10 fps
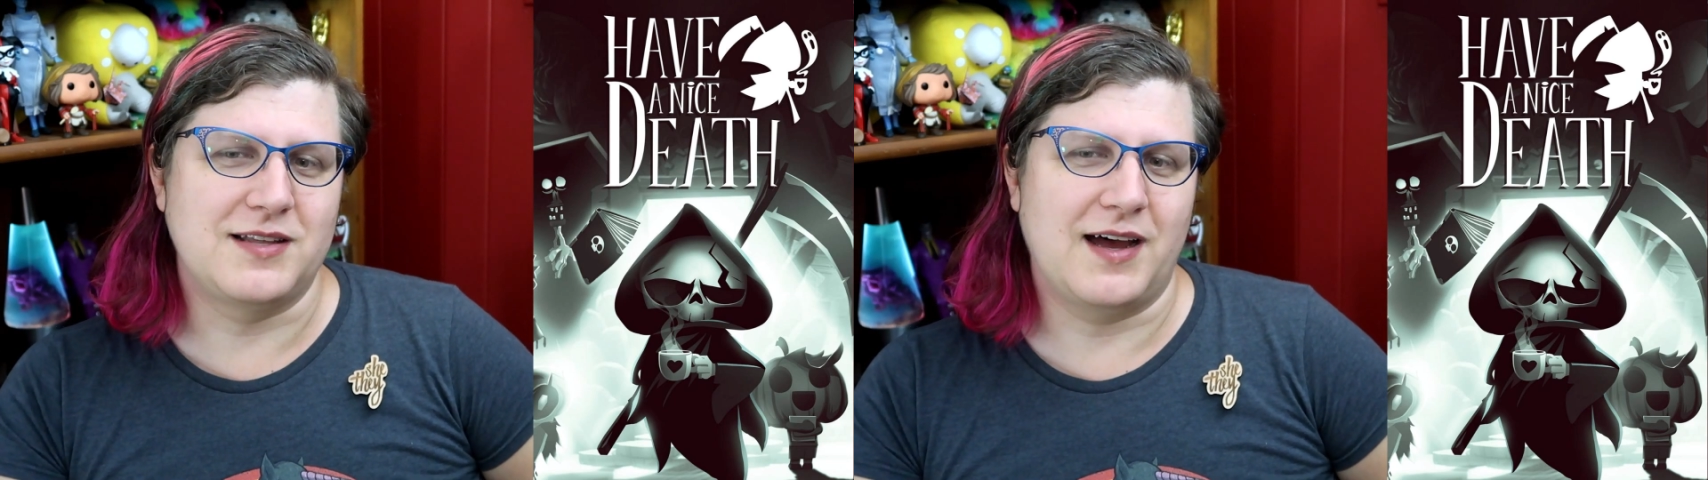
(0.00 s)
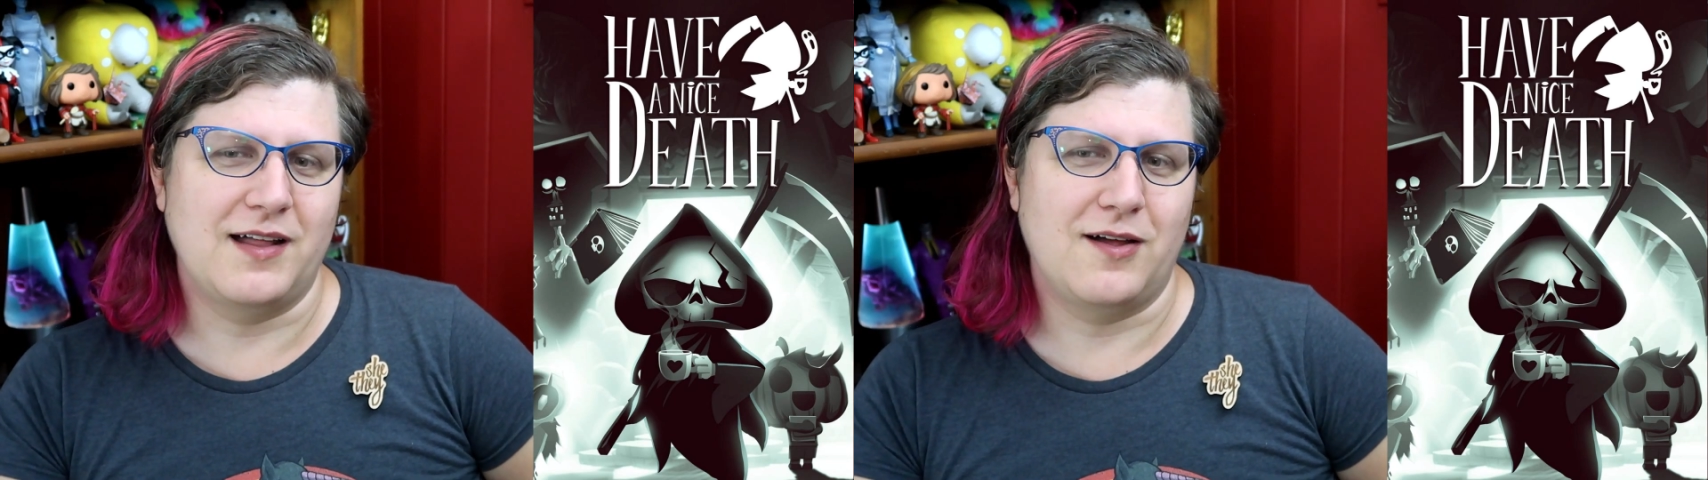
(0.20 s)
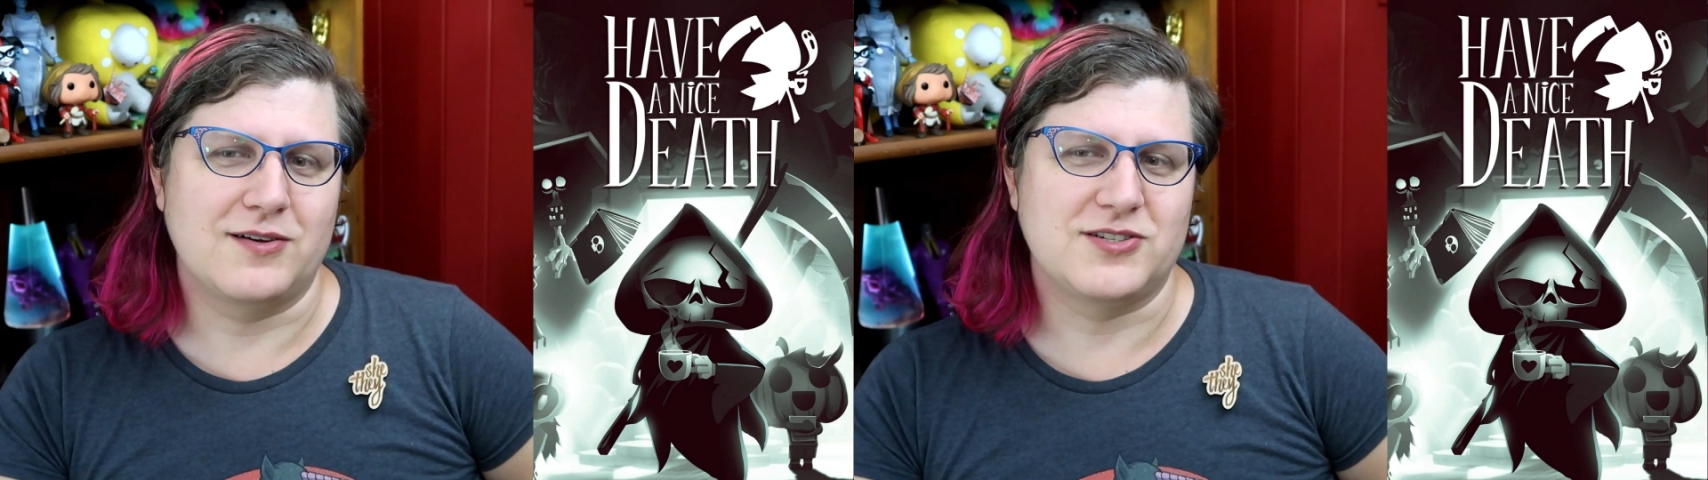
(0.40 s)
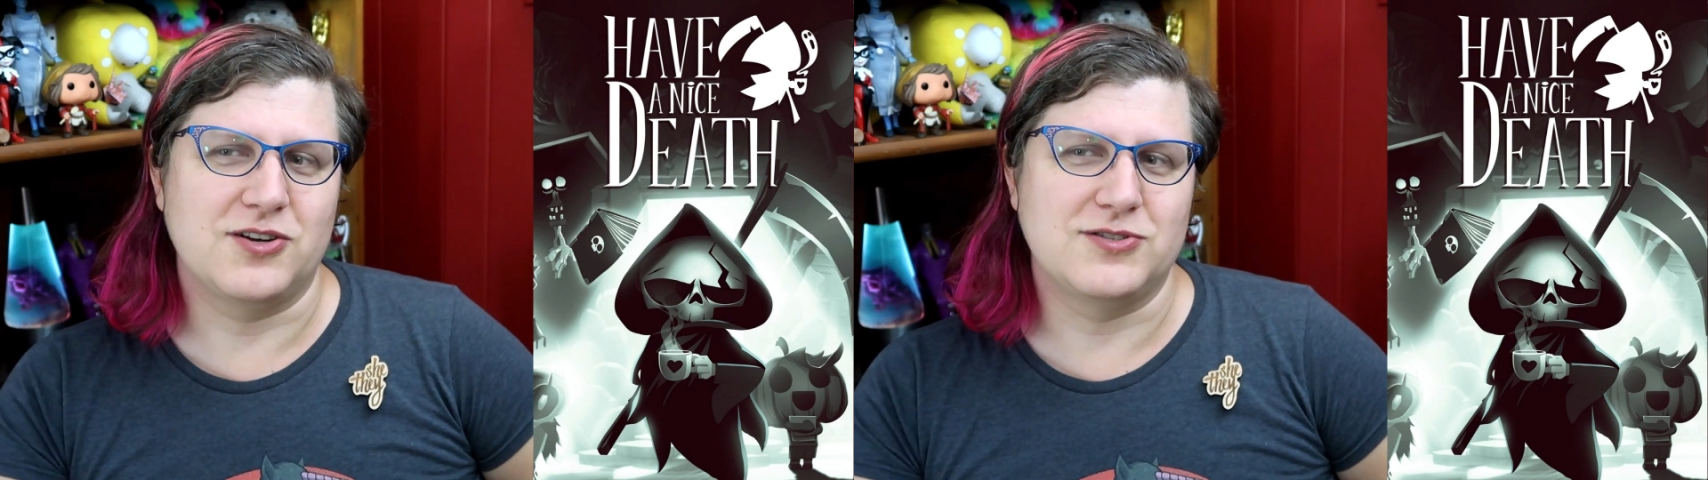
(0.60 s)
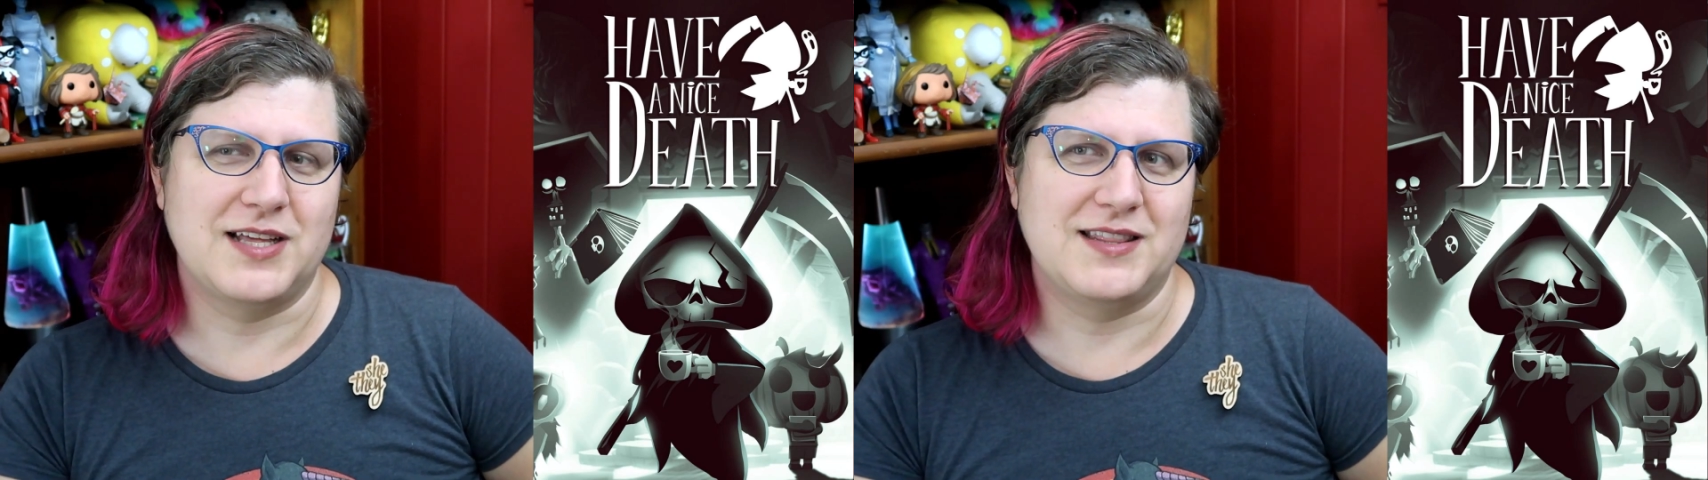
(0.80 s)
dialogue
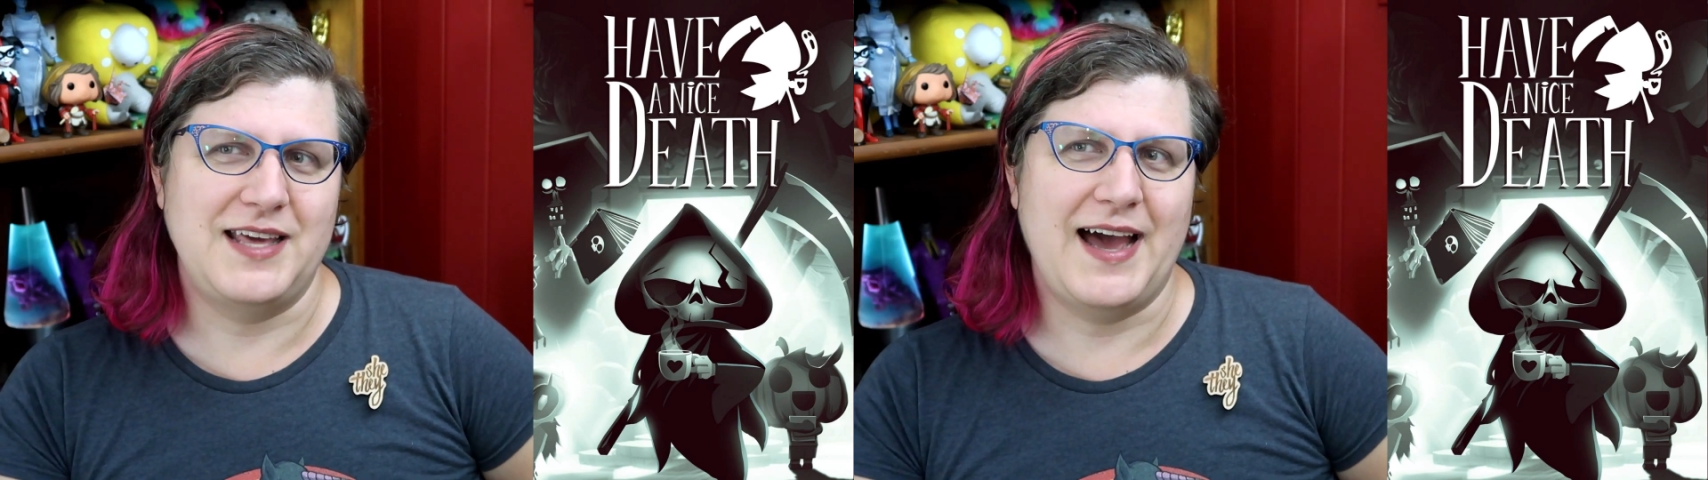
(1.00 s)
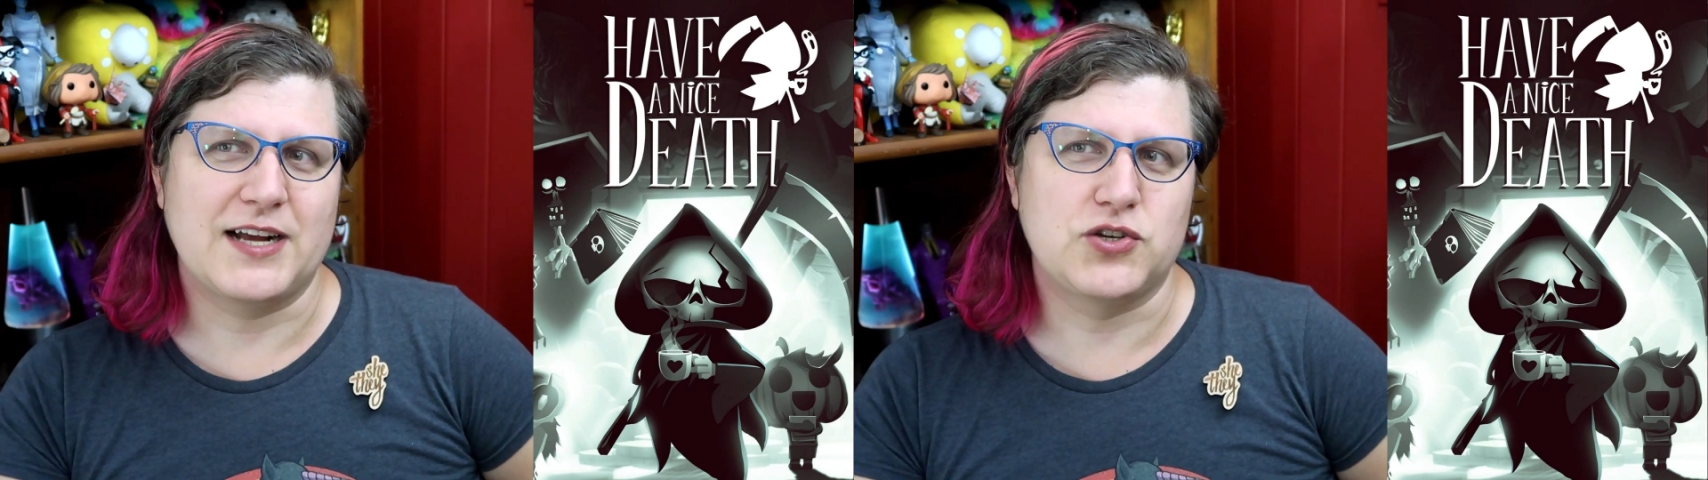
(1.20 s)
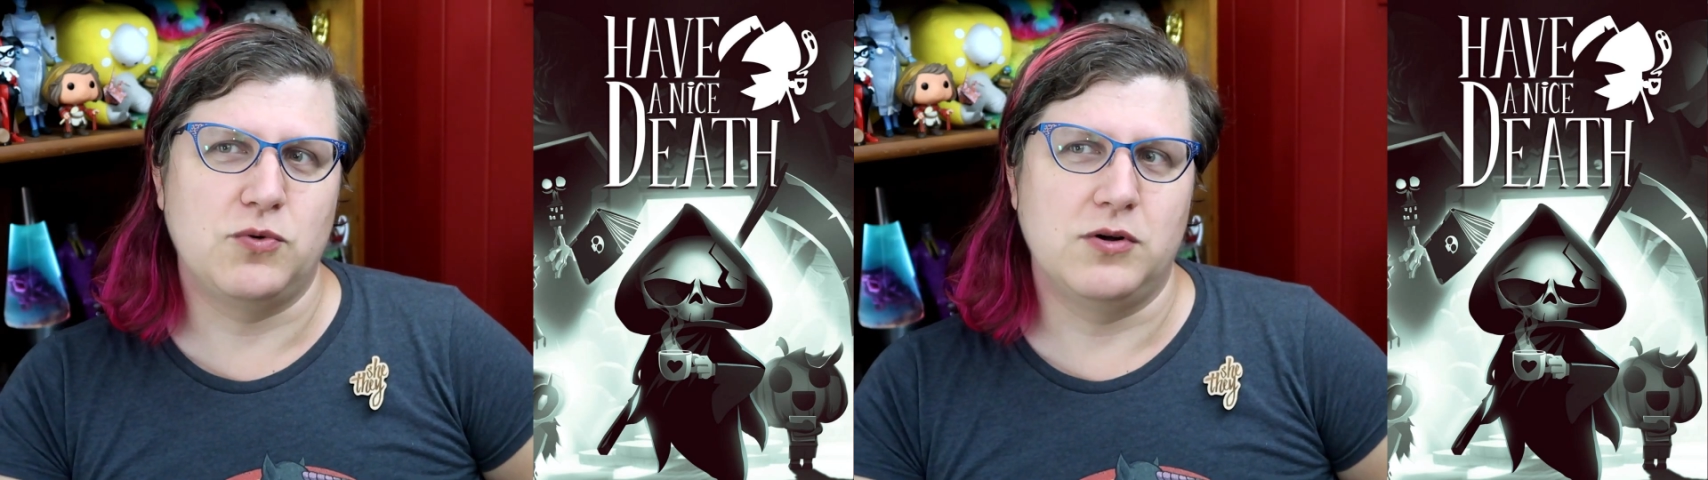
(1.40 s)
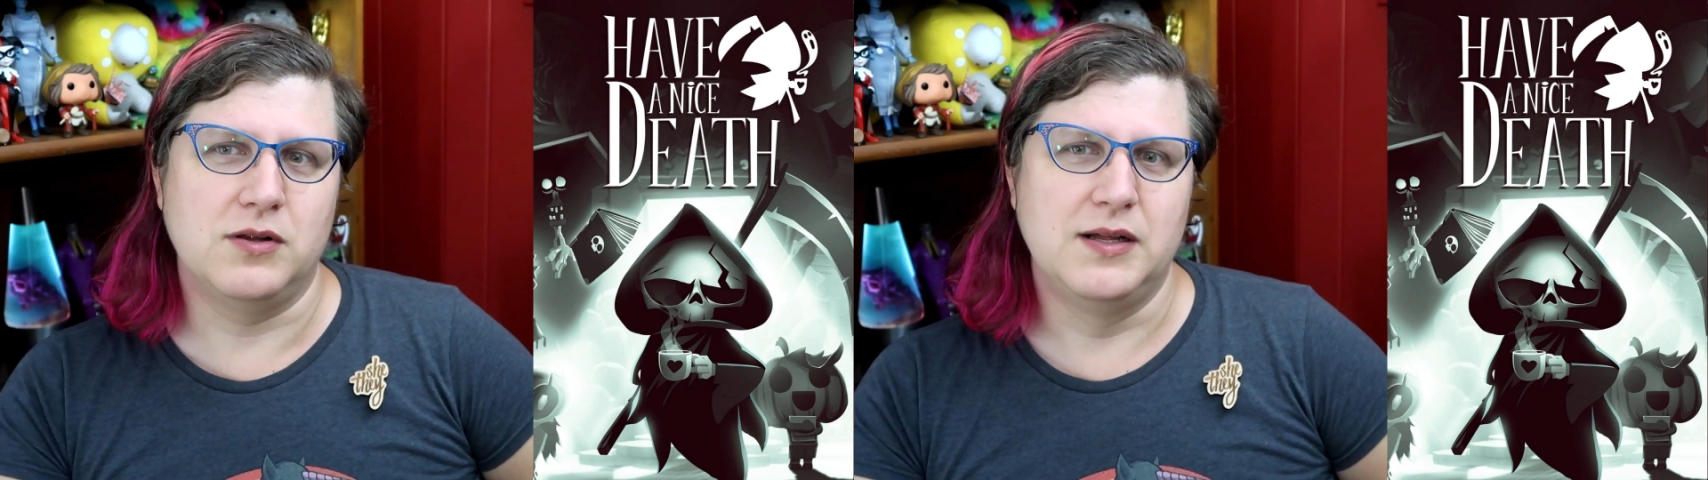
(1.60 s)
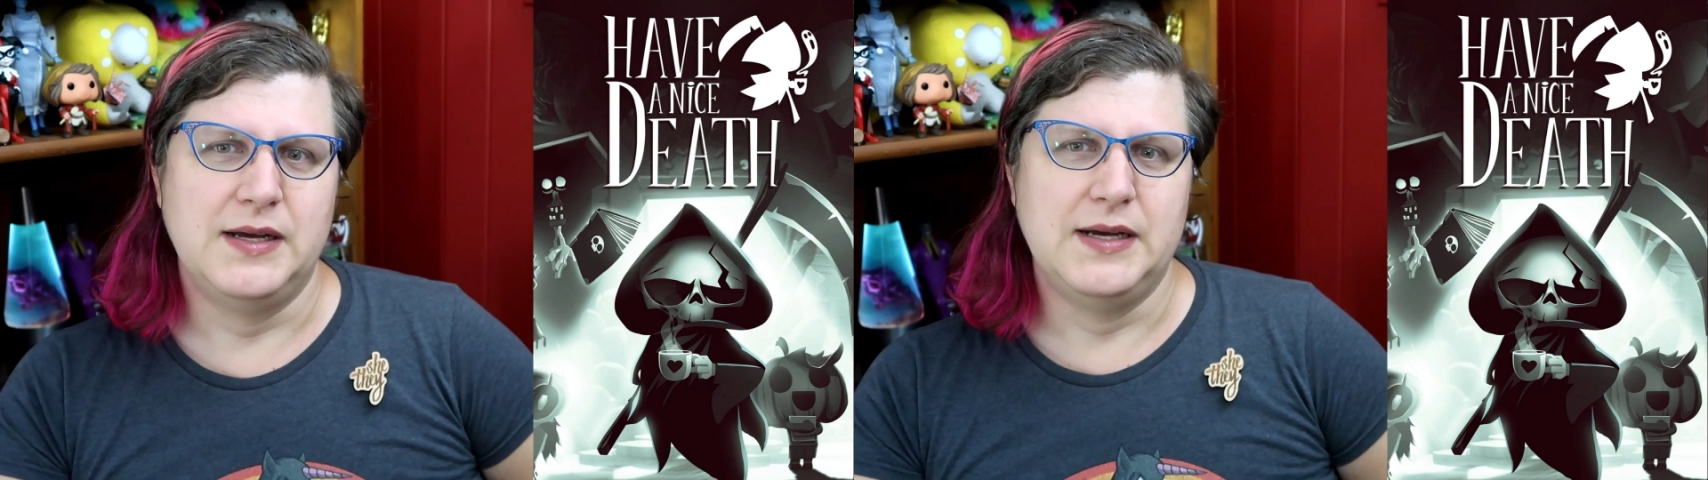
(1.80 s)
shows that the actual